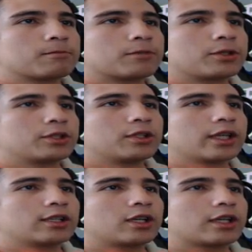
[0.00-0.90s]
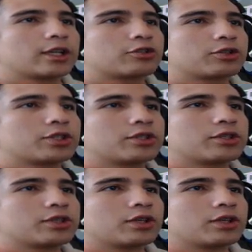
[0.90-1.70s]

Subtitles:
Good leg lock entries.